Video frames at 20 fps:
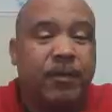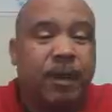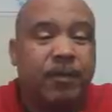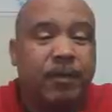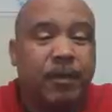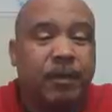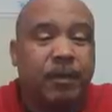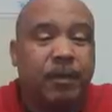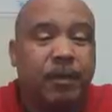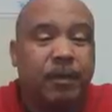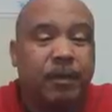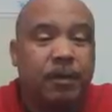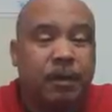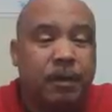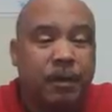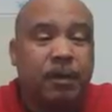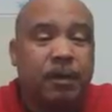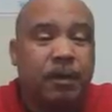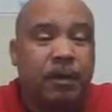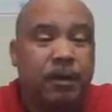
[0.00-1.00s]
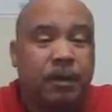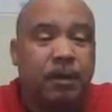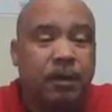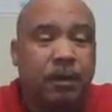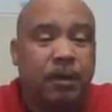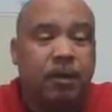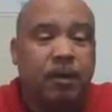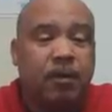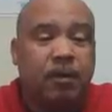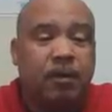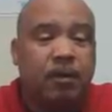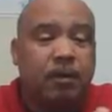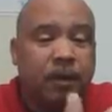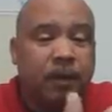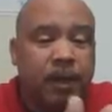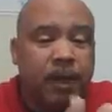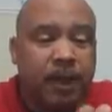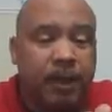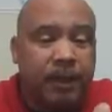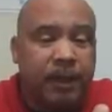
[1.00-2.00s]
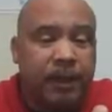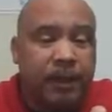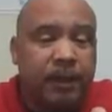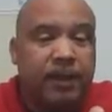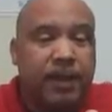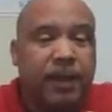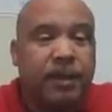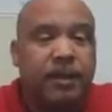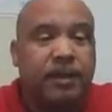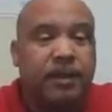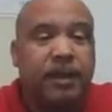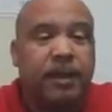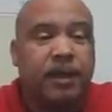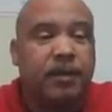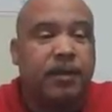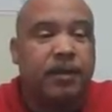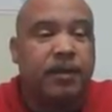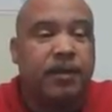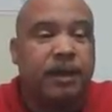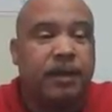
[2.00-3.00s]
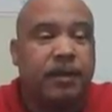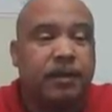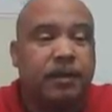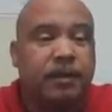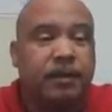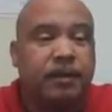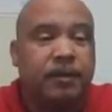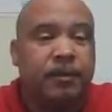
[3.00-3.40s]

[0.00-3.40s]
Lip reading: off and go, oh, and then take the safety off.